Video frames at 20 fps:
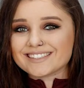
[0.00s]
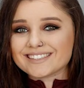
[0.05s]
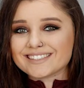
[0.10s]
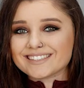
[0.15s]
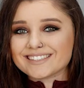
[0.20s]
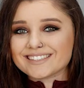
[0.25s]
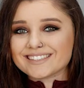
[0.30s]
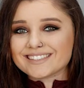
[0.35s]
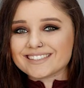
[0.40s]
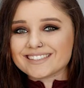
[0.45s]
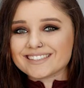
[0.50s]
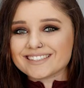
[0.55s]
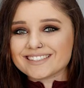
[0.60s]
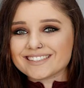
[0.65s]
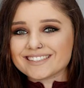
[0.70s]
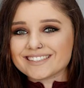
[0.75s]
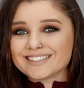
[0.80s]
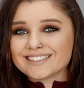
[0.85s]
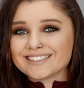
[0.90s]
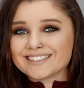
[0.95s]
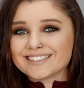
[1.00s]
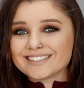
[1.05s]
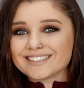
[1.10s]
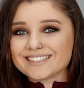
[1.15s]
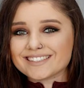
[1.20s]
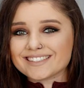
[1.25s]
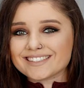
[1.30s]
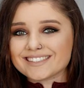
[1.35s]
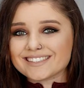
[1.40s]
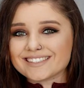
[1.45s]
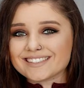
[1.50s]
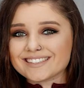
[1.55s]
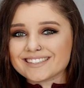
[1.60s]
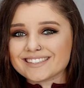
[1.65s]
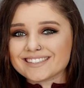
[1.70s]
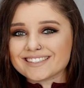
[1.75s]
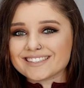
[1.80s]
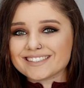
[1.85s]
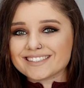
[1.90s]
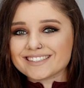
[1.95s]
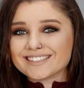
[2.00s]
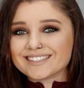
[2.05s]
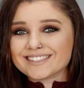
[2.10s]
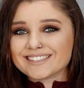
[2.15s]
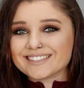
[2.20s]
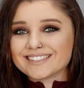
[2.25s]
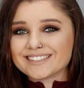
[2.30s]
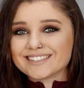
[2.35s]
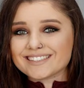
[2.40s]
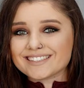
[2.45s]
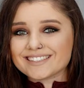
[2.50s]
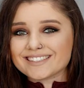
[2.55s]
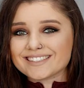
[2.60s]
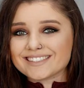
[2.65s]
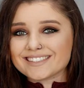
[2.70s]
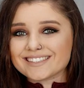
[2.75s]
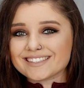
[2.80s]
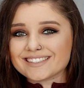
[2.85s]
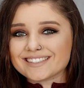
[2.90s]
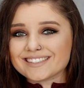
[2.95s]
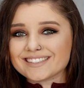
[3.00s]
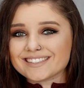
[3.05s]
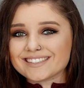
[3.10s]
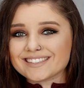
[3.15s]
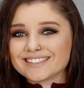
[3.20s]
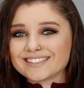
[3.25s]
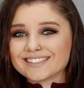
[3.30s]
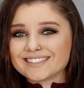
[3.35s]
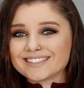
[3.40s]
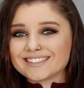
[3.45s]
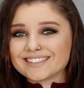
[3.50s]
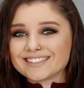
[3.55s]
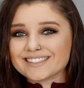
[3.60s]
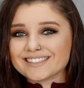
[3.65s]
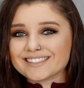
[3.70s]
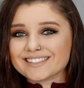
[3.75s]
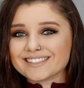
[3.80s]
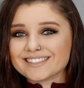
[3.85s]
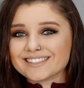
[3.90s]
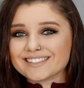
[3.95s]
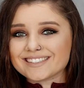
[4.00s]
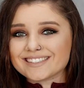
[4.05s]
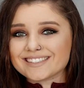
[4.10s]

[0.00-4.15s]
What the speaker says: The person shown says nothing.